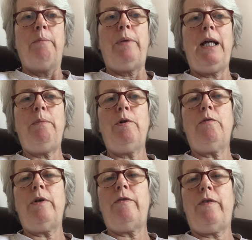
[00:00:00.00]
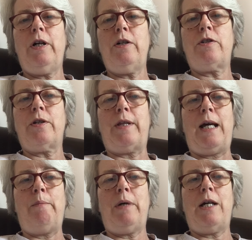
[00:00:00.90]
People referred to
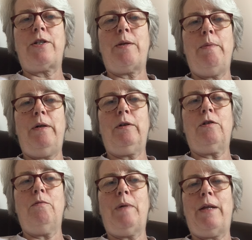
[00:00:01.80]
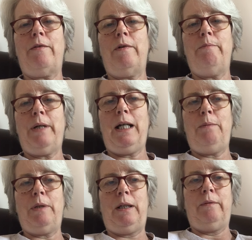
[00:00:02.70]
them as the miracle mother and
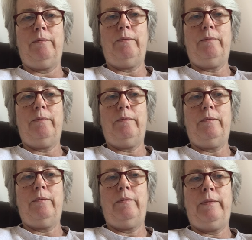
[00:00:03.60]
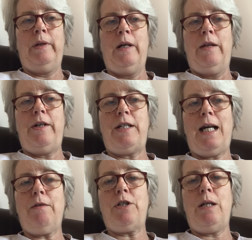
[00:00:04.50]
baby. The
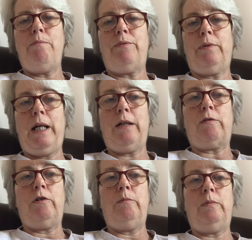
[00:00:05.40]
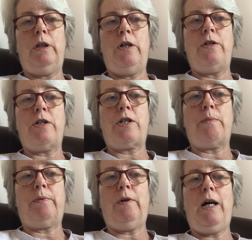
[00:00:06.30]
Doubting Prayer Group learned a
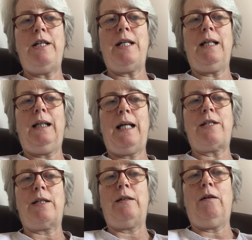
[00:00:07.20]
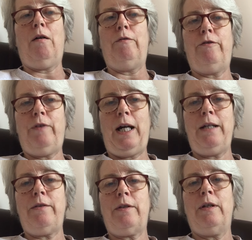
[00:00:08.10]
surprising lesson on
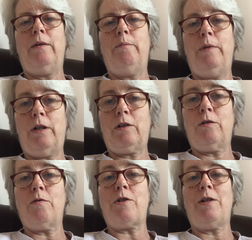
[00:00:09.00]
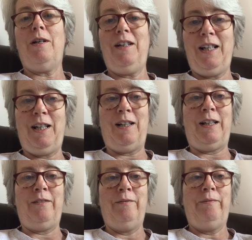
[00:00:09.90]
faith, miracles, and
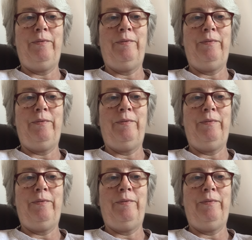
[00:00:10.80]
healing.